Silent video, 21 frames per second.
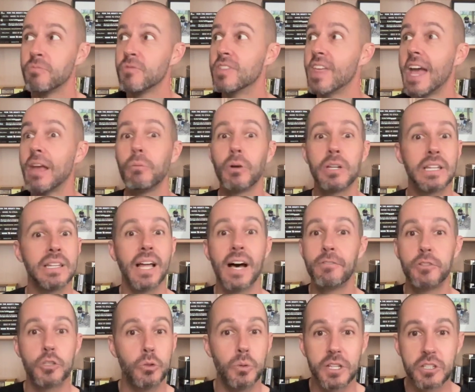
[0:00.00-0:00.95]
They would
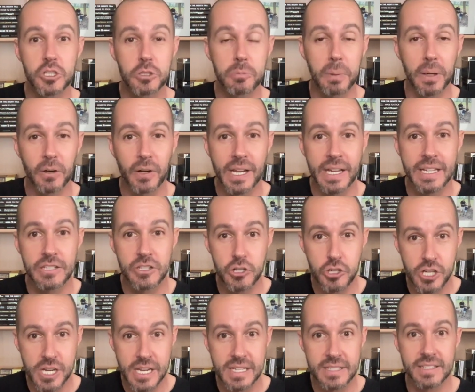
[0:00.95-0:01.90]
love to experience
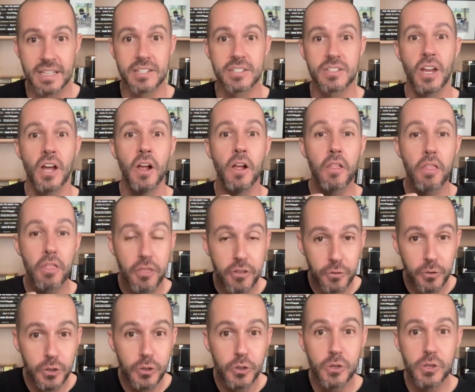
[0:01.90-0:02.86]
Jesus
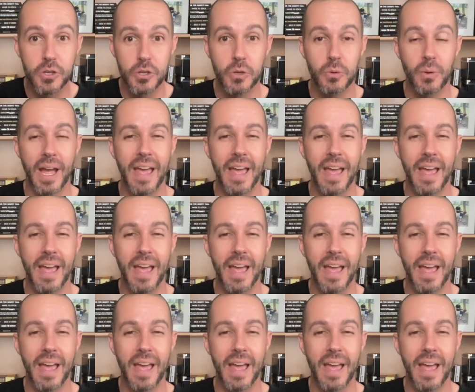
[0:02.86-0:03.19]
through you.